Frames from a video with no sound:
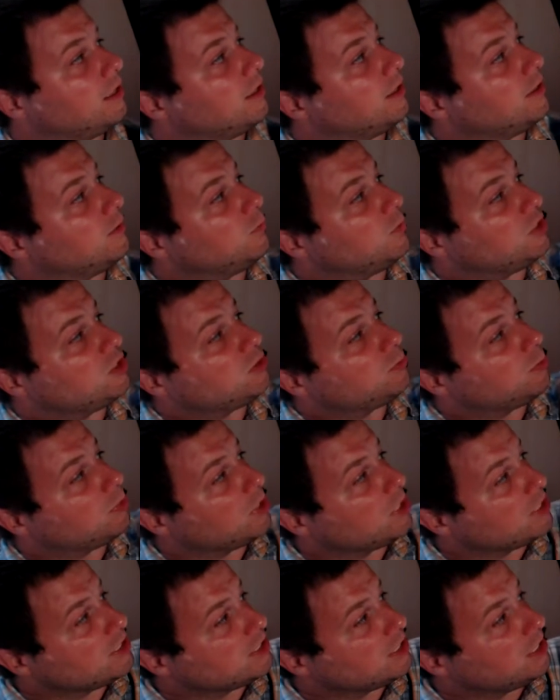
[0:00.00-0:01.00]
Which
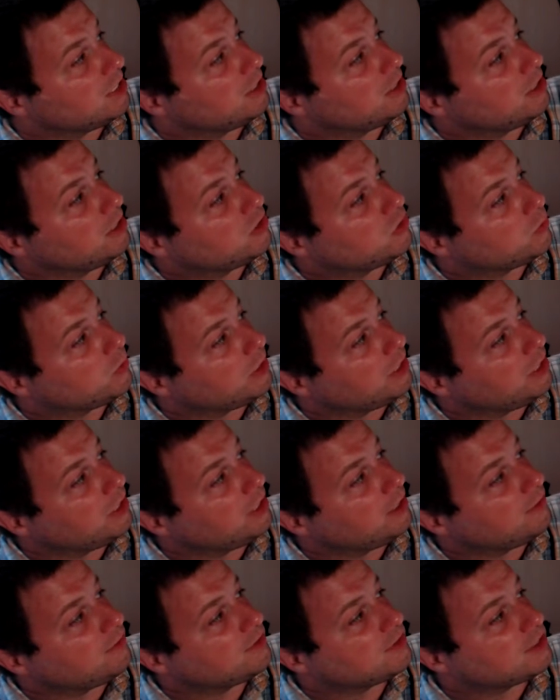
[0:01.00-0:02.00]
brings in the Treaty
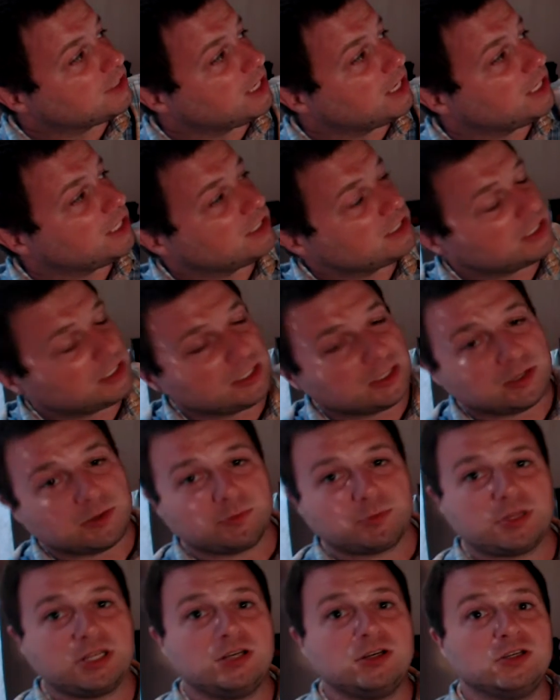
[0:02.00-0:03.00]
of St.
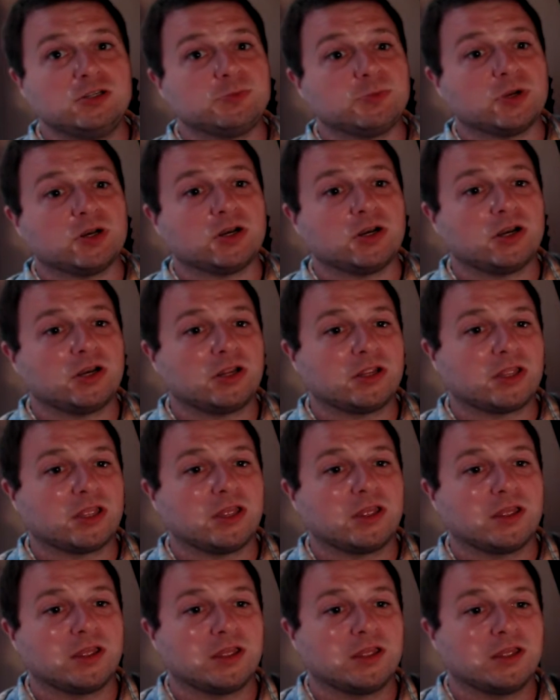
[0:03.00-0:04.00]
Petersburg.
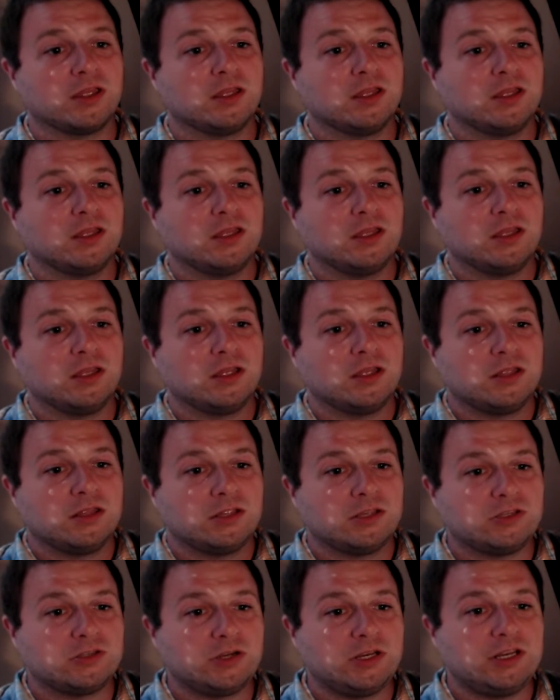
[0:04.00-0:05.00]
The
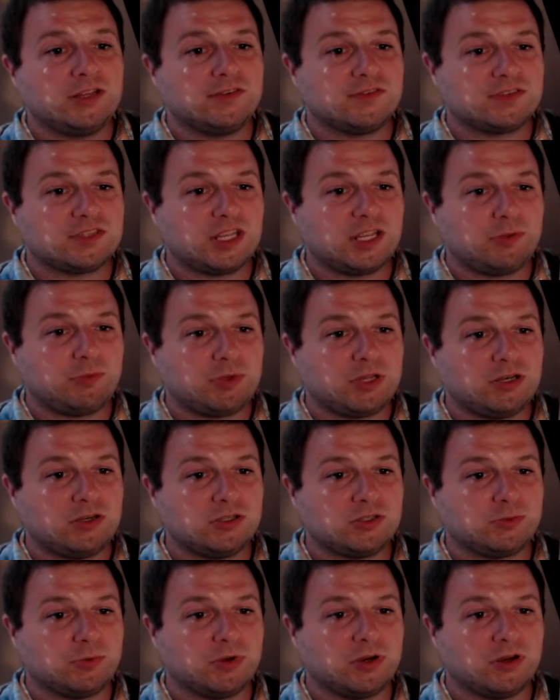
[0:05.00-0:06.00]
Treaty of St.
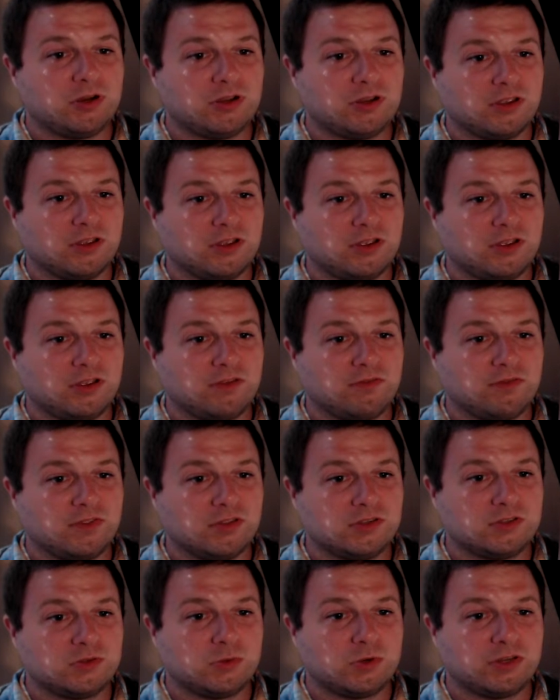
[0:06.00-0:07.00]
Petersburg of the
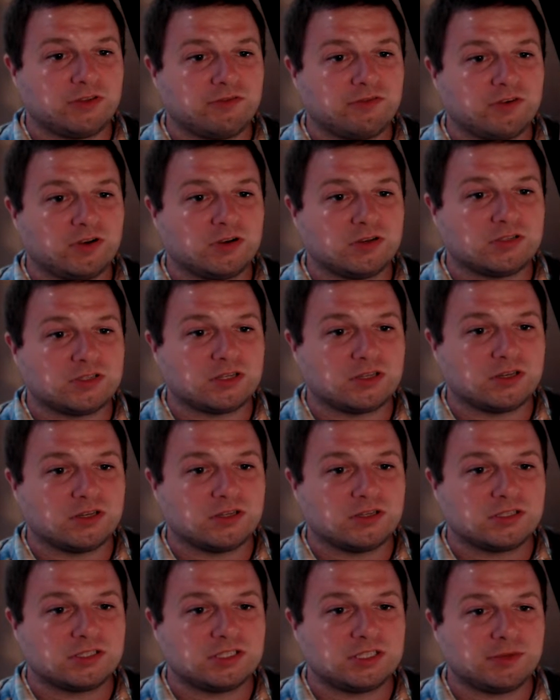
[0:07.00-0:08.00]
21st
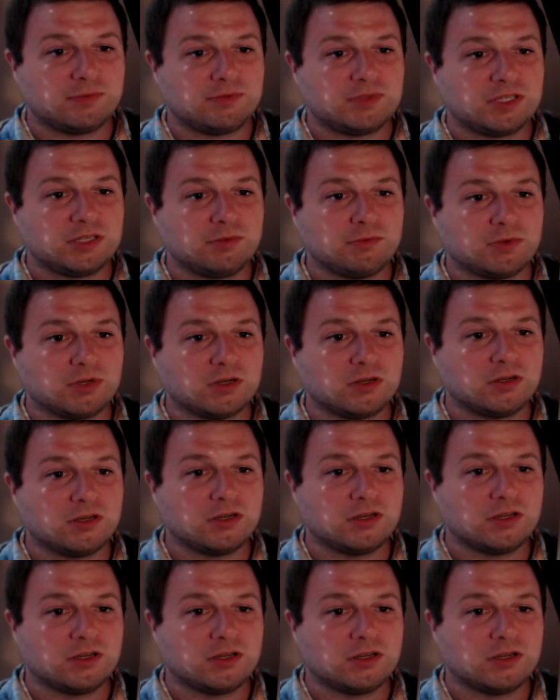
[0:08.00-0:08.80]
September